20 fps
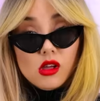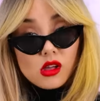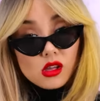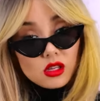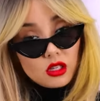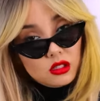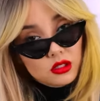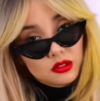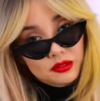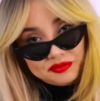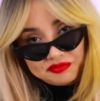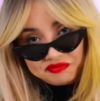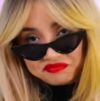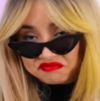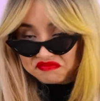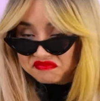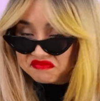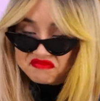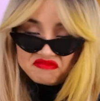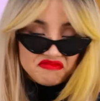Nope.
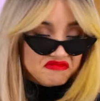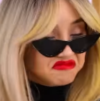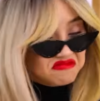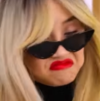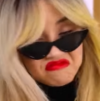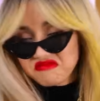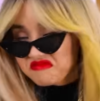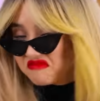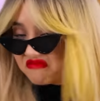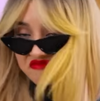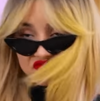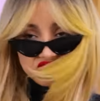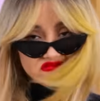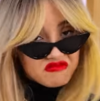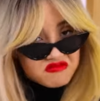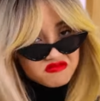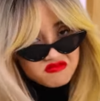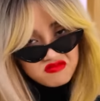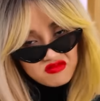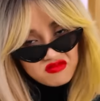You can't come
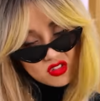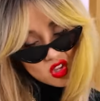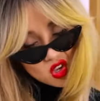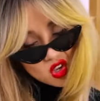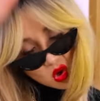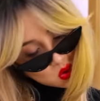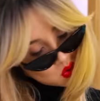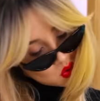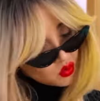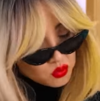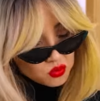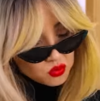in. Get out of